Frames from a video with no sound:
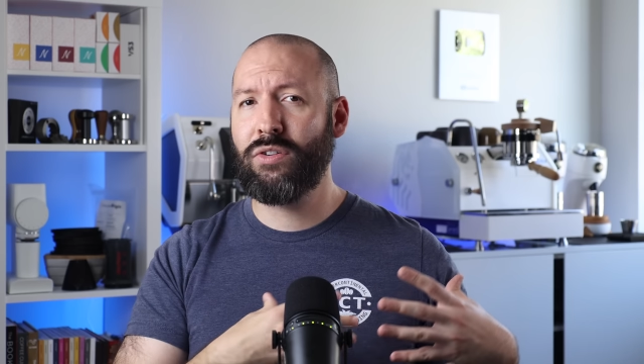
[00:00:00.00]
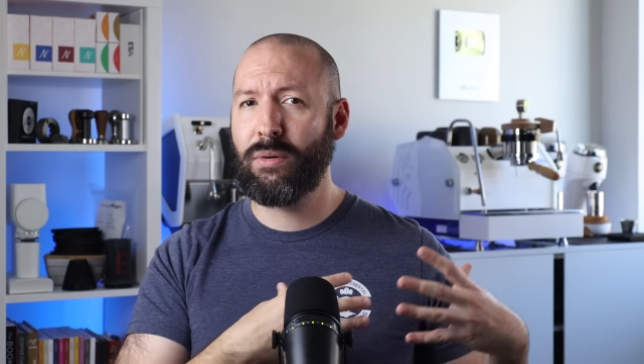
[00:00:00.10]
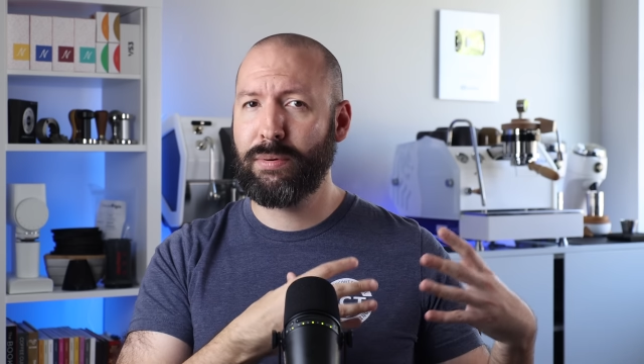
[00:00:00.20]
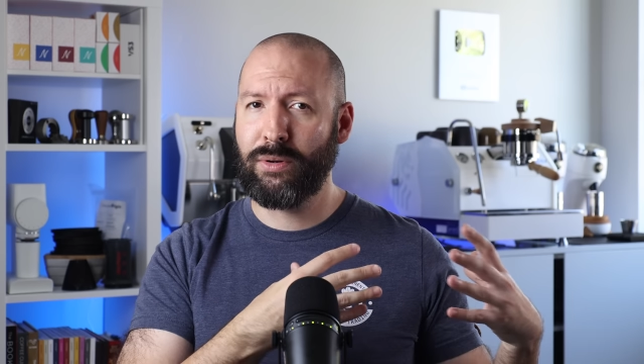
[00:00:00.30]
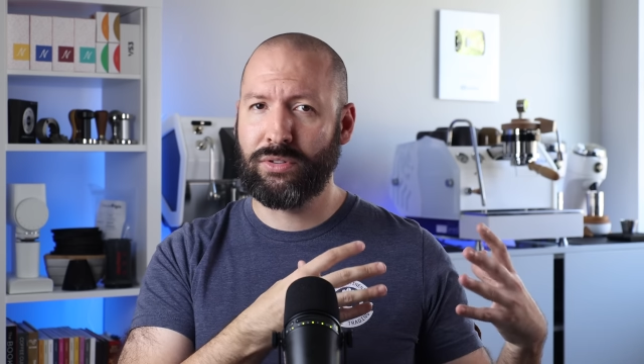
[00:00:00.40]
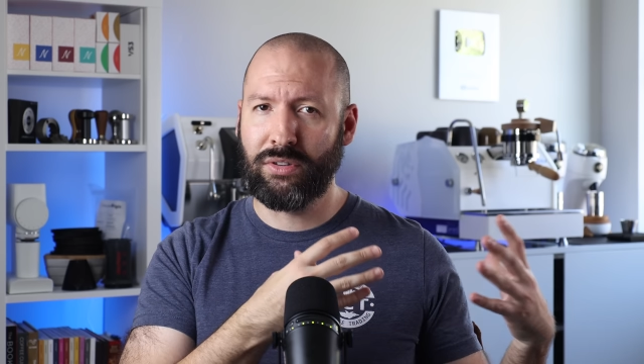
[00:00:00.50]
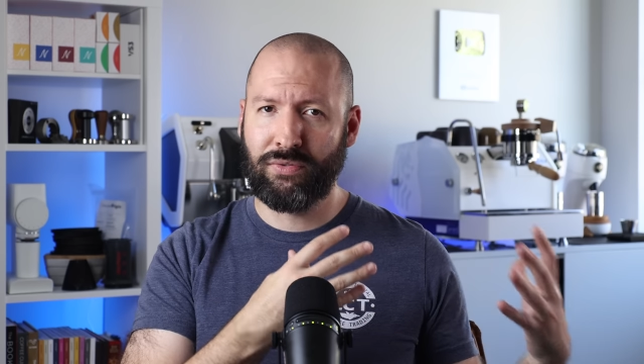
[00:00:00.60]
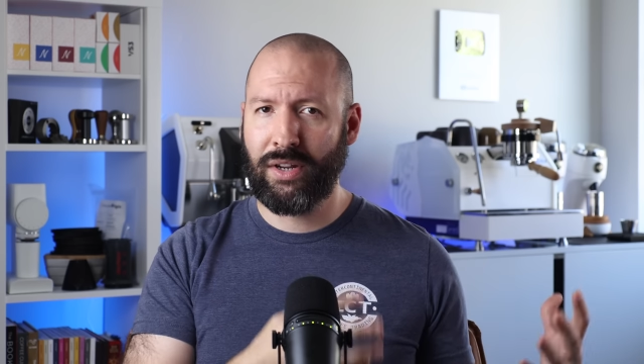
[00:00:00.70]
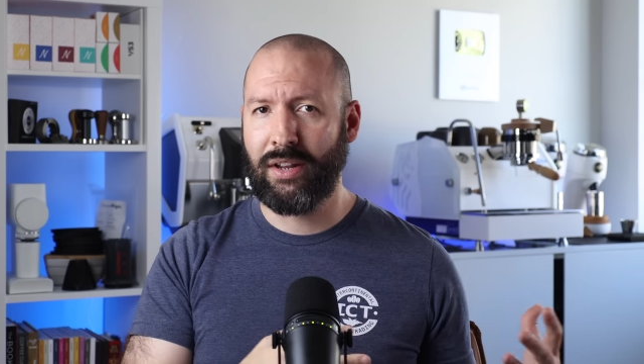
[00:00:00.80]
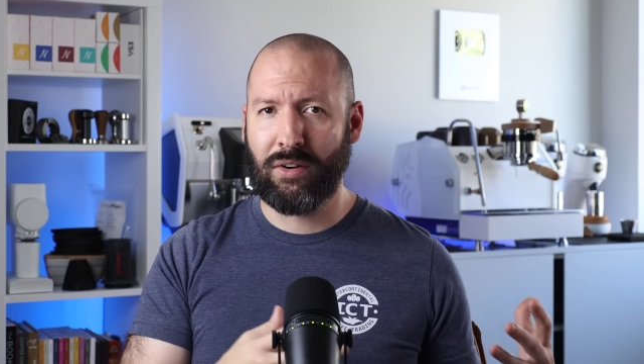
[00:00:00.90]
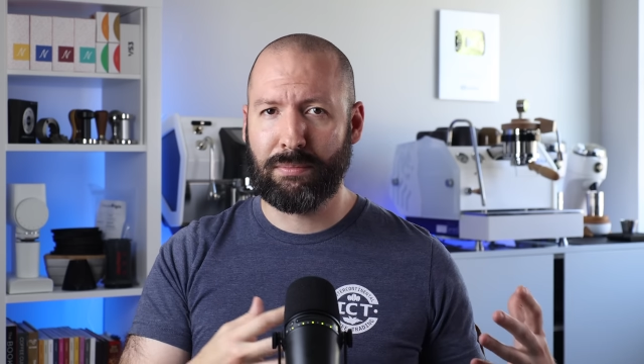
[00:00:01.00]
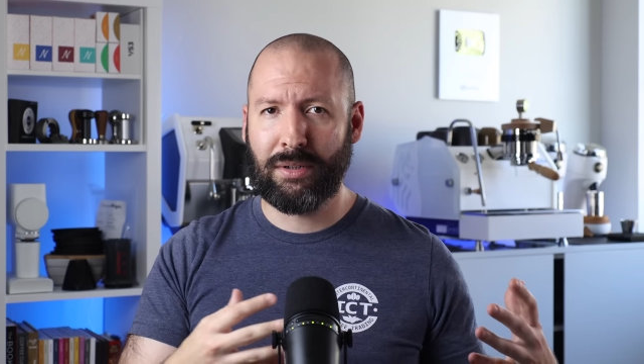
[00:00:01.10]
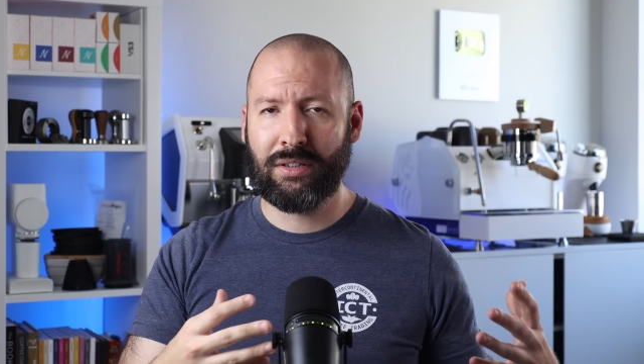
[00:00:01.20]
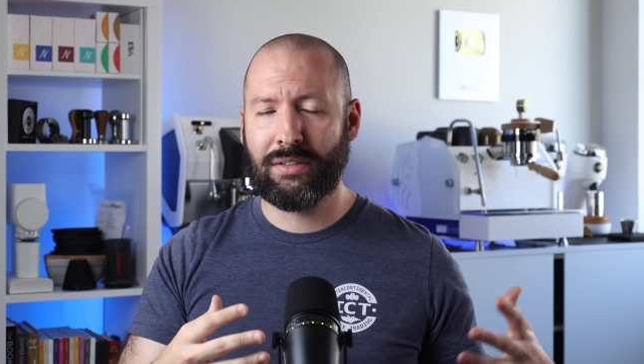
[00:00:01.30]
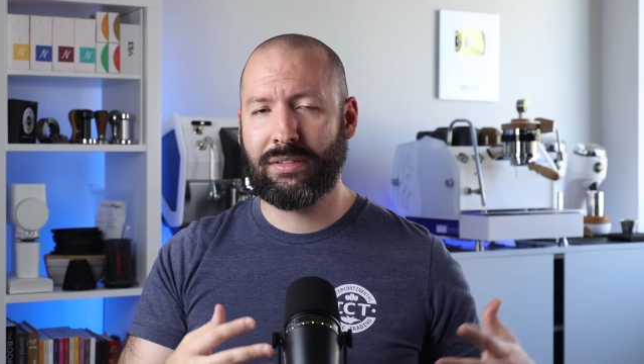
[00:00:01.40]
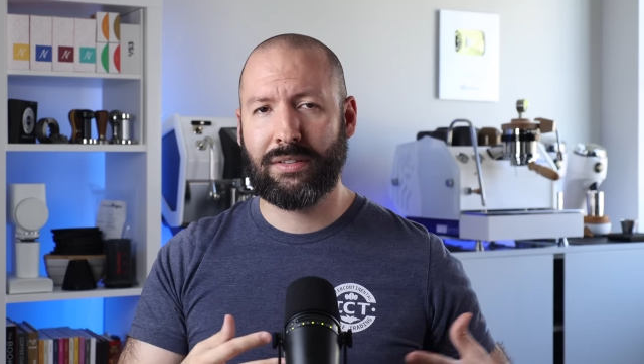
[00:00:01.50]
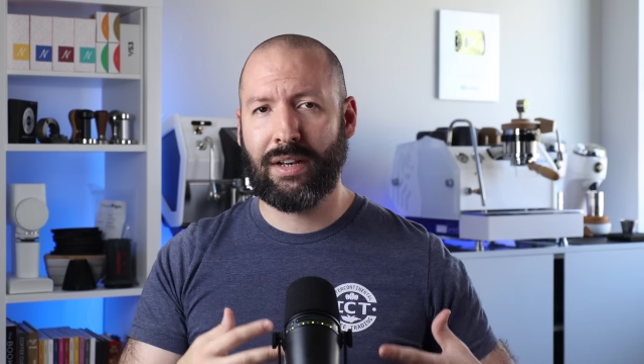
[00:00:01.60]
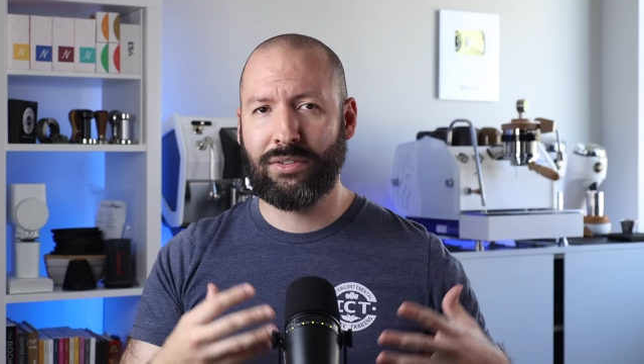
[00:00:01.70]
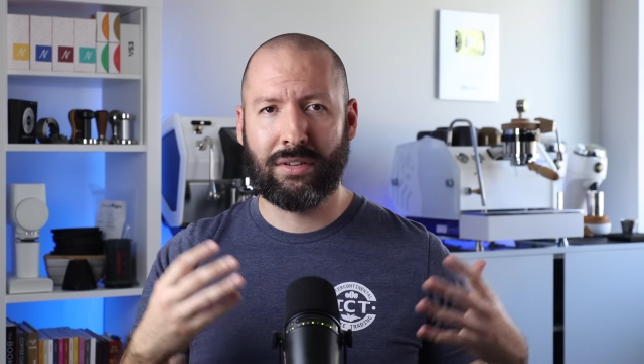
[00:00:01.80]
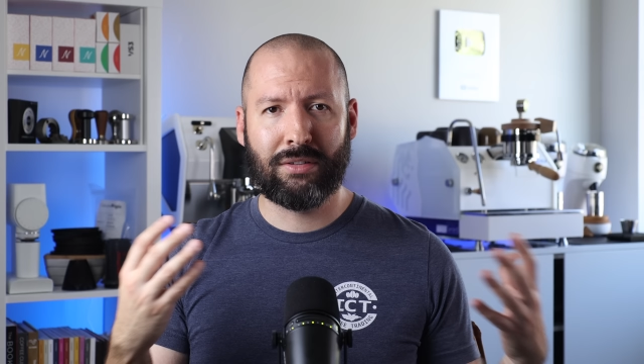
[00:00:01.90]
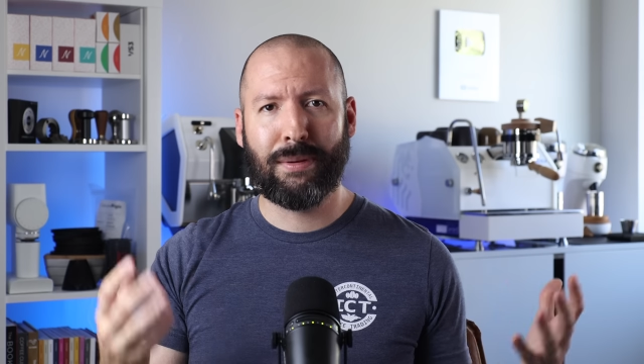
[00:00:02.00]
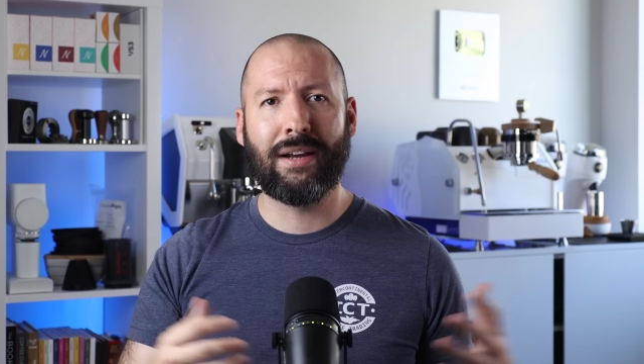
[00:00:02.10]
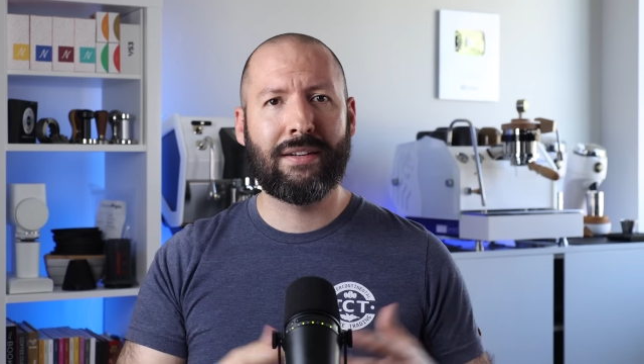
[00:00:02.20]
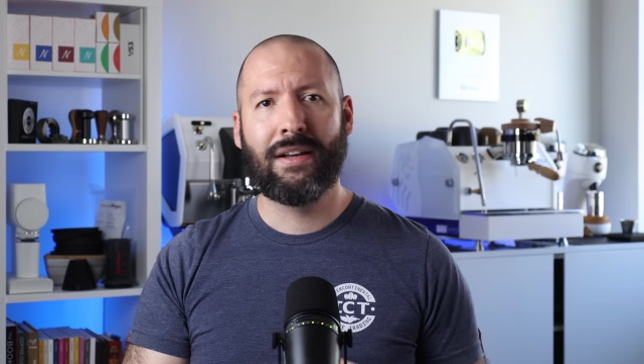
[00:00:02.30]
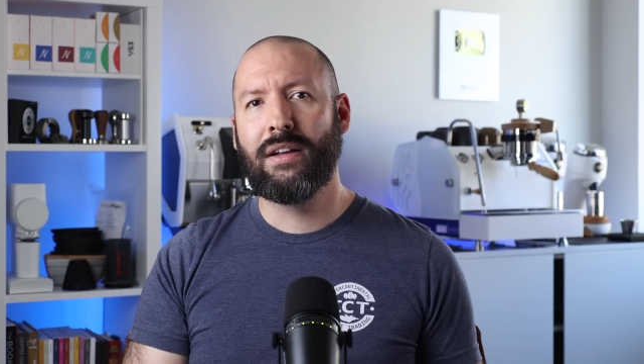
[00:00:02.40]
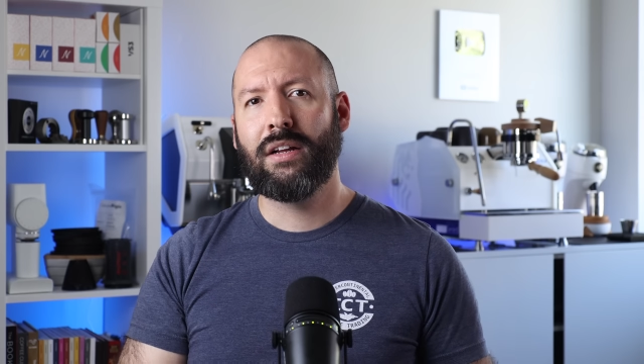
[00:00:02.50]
to approach this video, because as you'd expect,